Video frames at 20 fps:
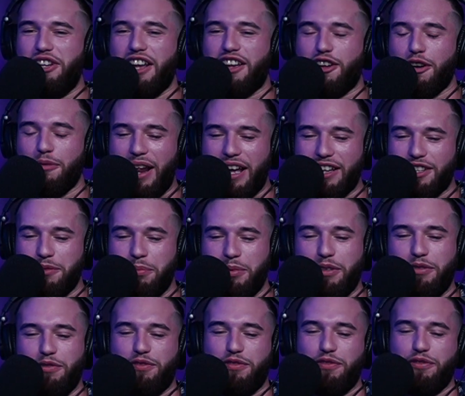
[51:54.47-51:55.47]
Jacob likes
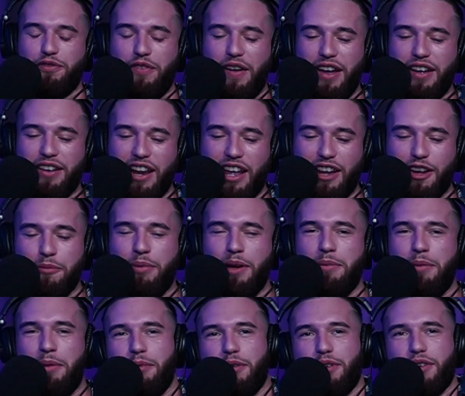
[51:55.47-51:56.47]
to be fed like a
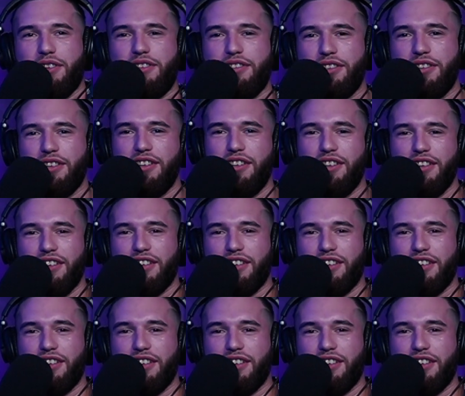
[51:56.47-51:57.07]
baby bird.